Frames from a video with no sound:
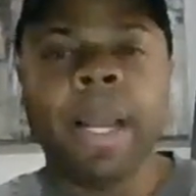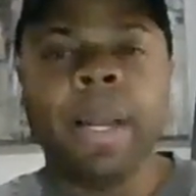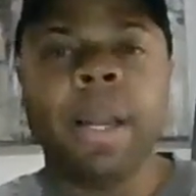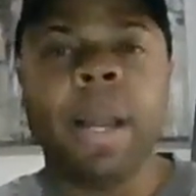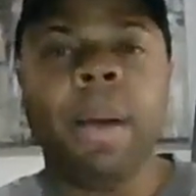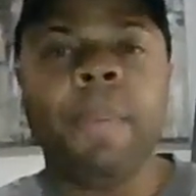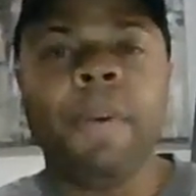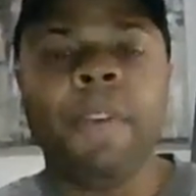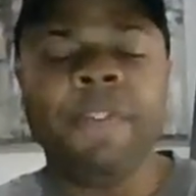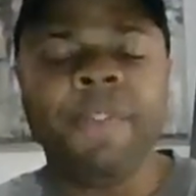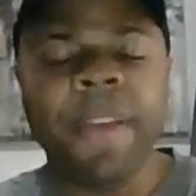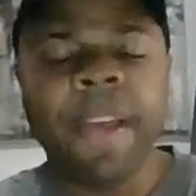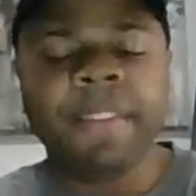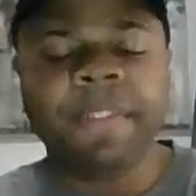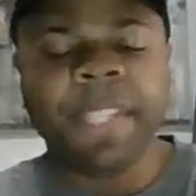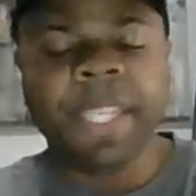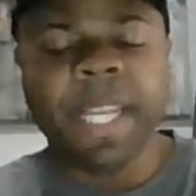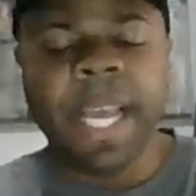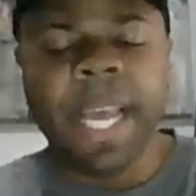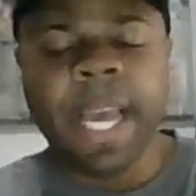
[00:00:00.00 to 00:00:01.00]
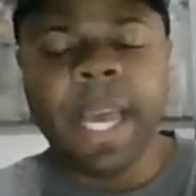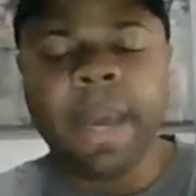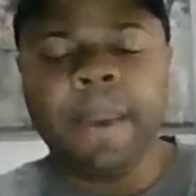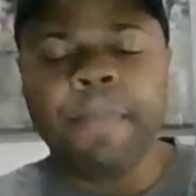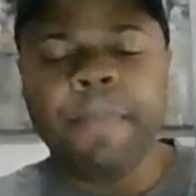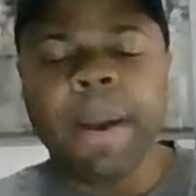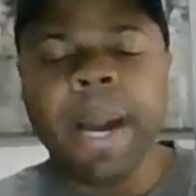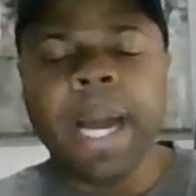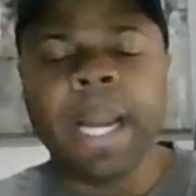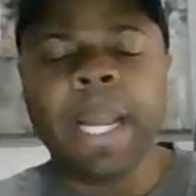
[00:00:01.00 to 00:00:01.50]
Number 15,
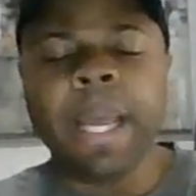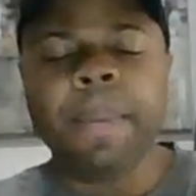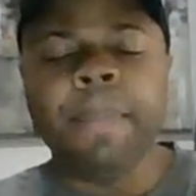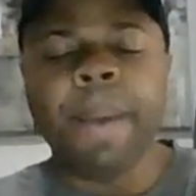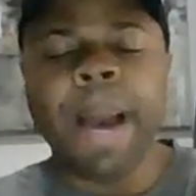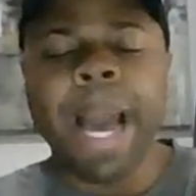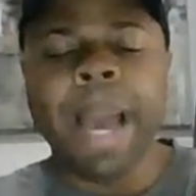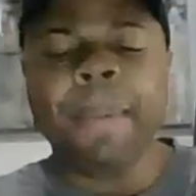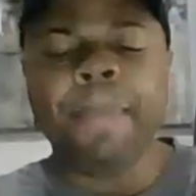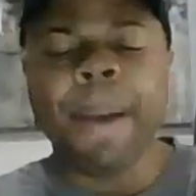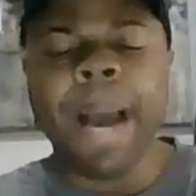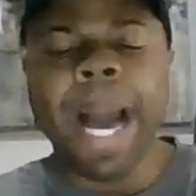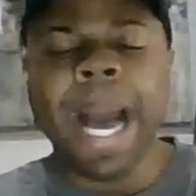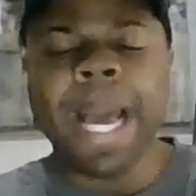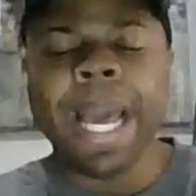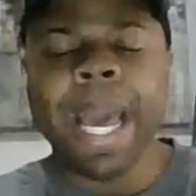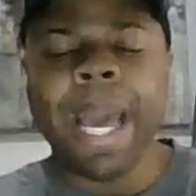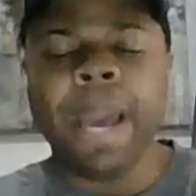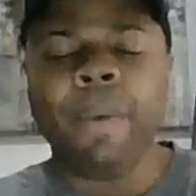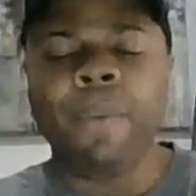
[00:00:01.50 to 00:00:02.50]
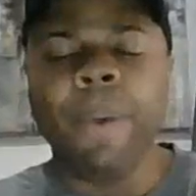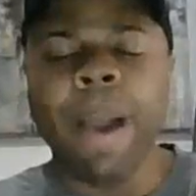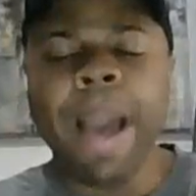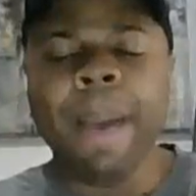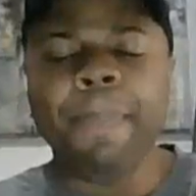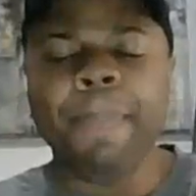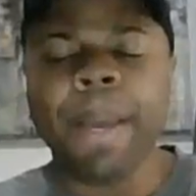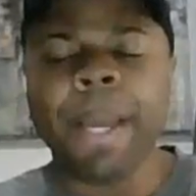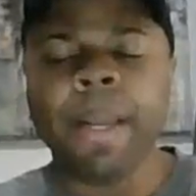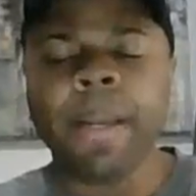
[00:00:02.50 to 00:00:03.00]
money might buy a
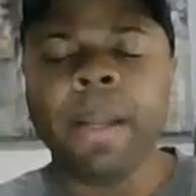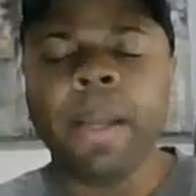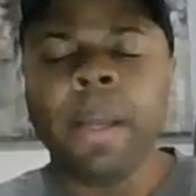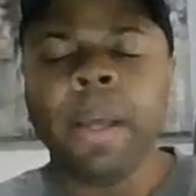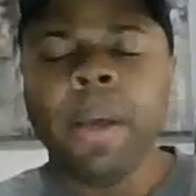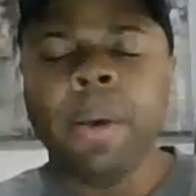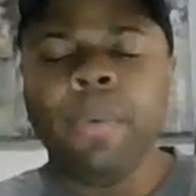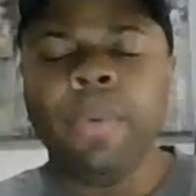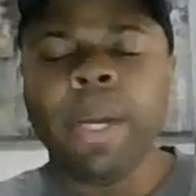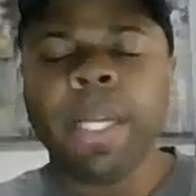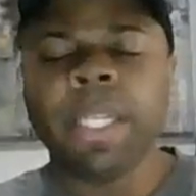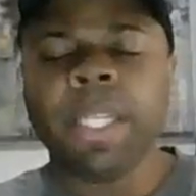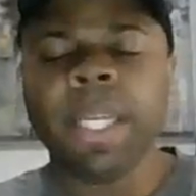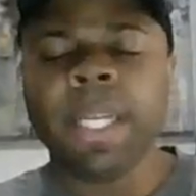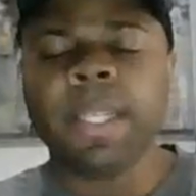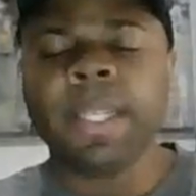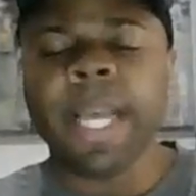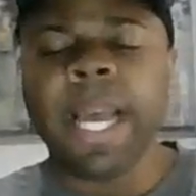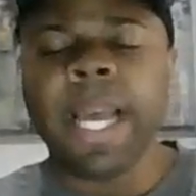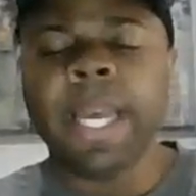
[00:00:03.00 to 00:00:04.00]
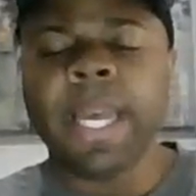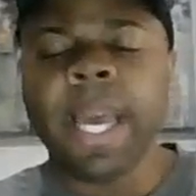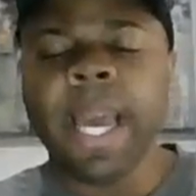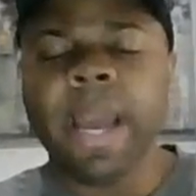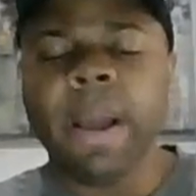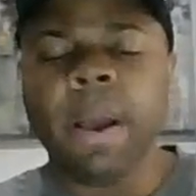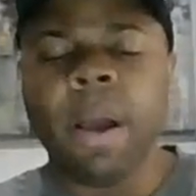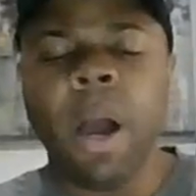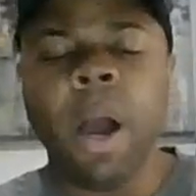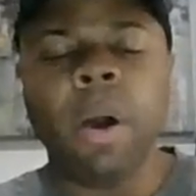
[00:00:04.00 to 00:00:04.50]
weapon, which is
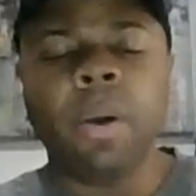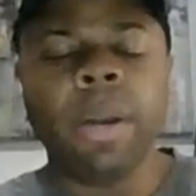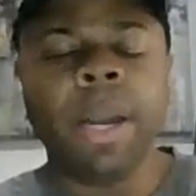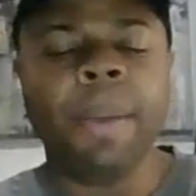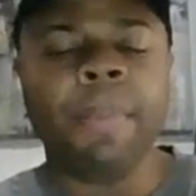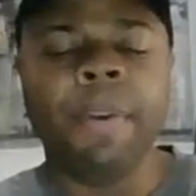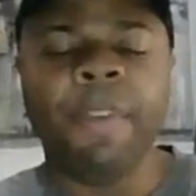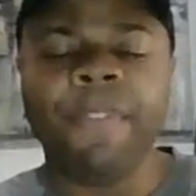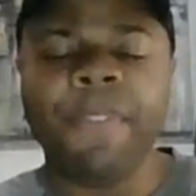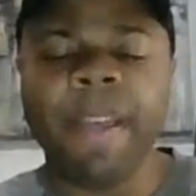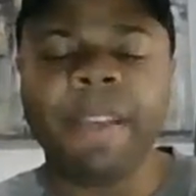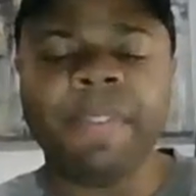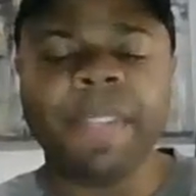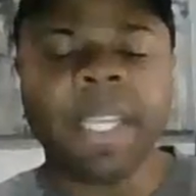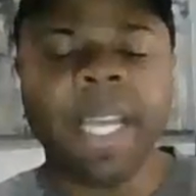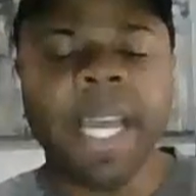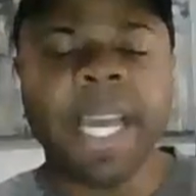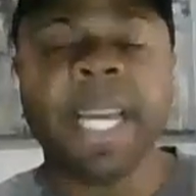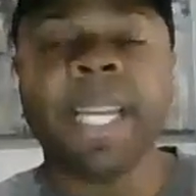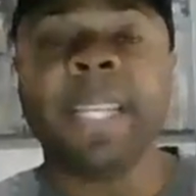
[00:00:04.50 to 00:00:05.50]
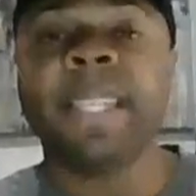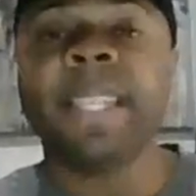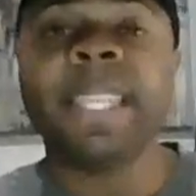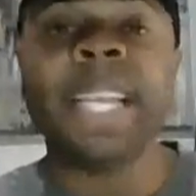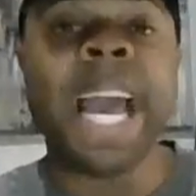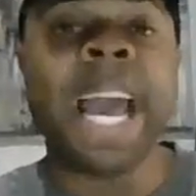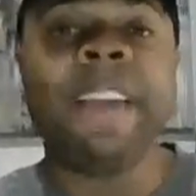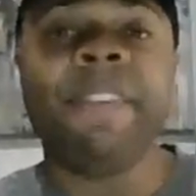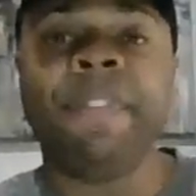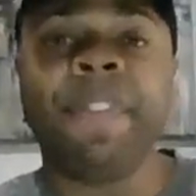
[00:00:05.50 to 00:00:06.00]
a Oh, number 15,
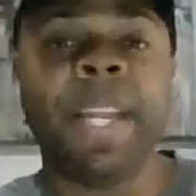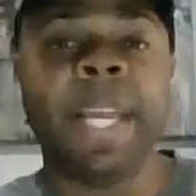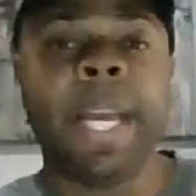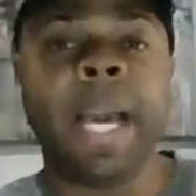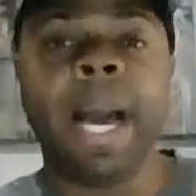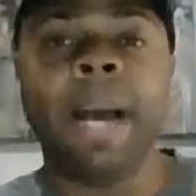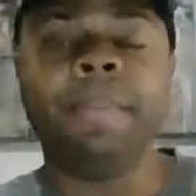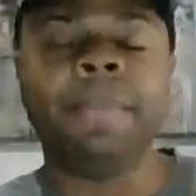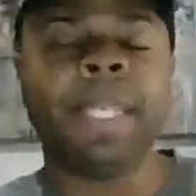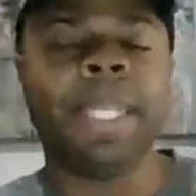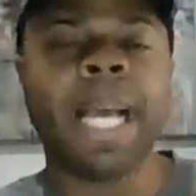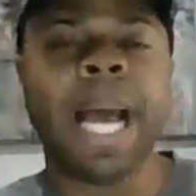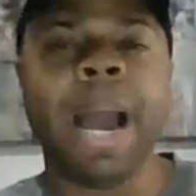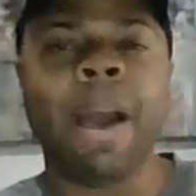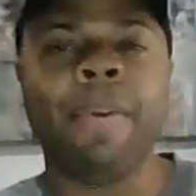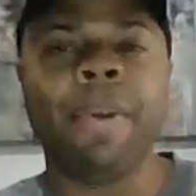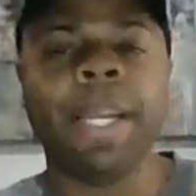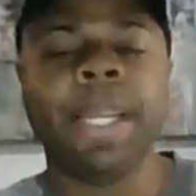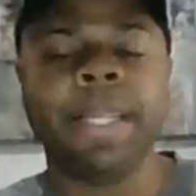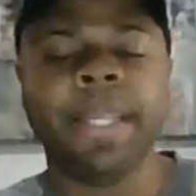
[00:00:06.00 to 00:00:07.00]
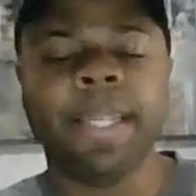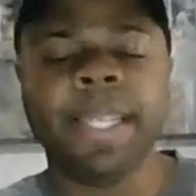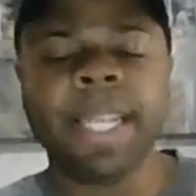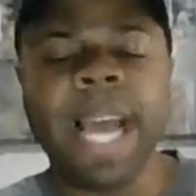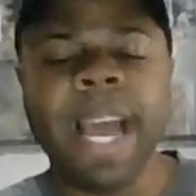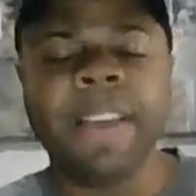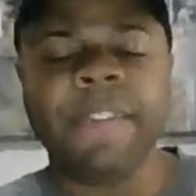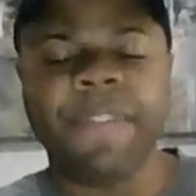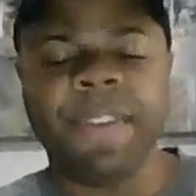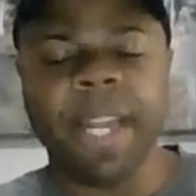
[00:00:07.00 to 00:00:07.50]
safety. I'm sorry,
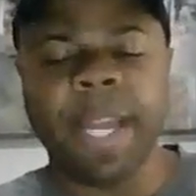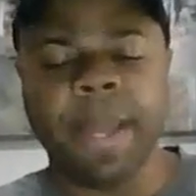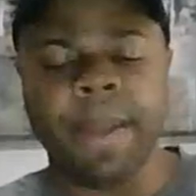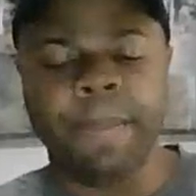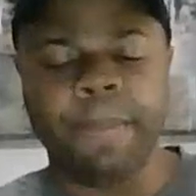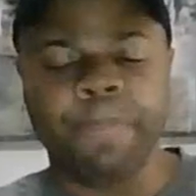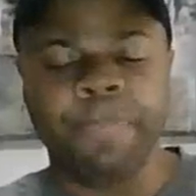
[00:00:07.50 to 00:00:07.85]
safety.